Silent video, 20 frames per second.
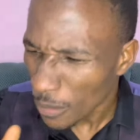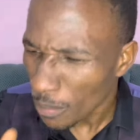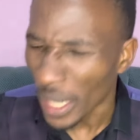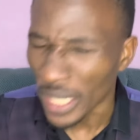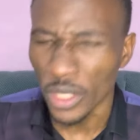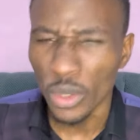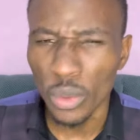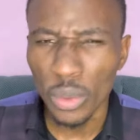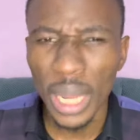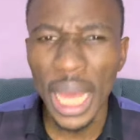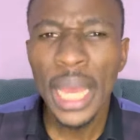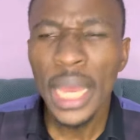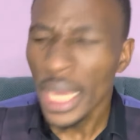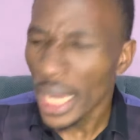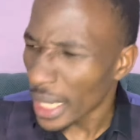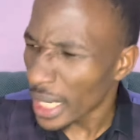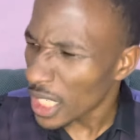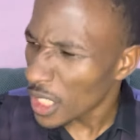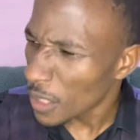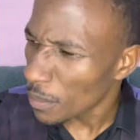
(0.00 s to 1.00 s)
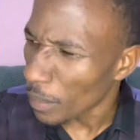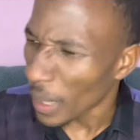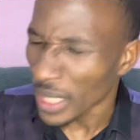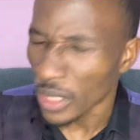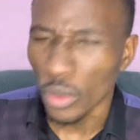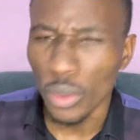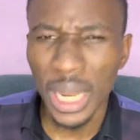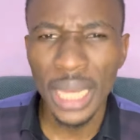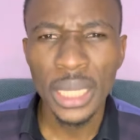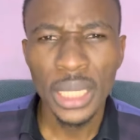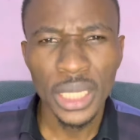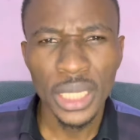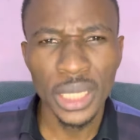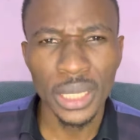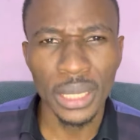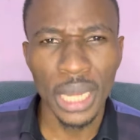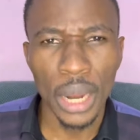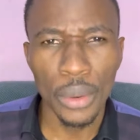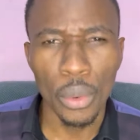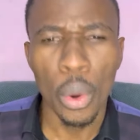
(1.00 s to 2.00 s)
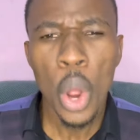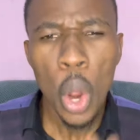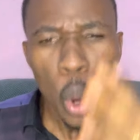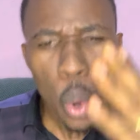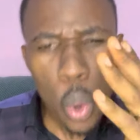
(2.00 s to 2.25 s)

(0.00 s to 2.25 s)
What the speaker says: particular scenario?